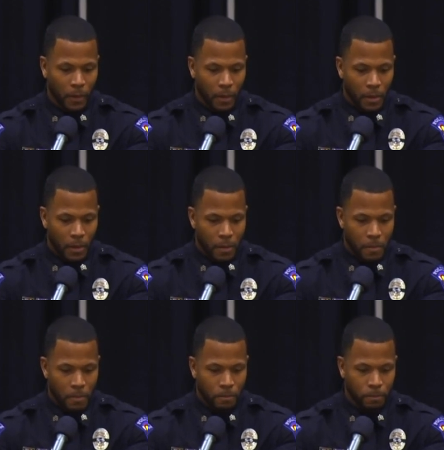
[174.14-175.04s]

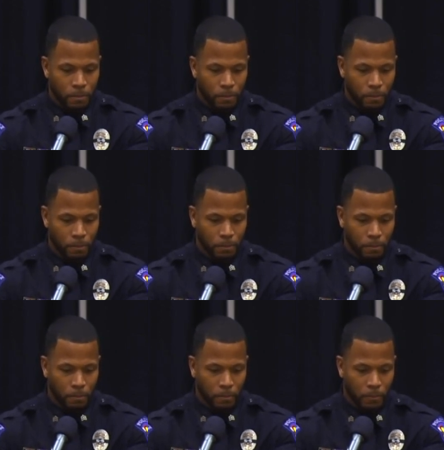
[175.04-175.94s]

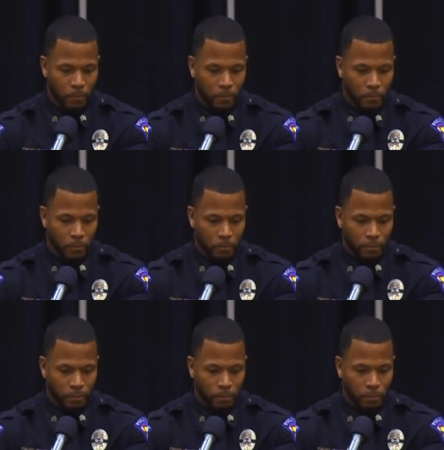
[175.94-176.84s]

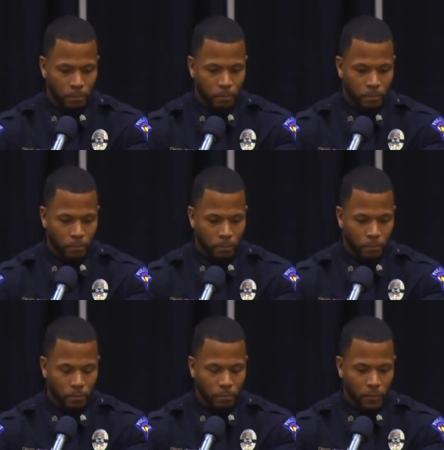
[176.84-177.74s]

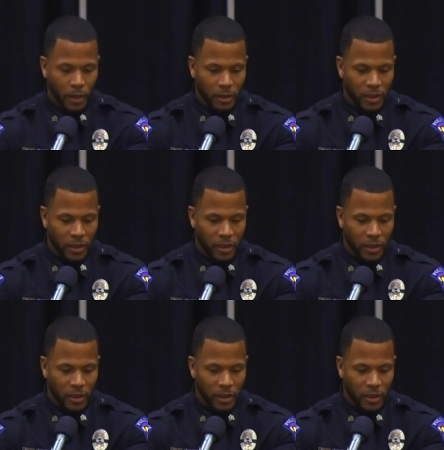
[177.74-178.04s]
(silence)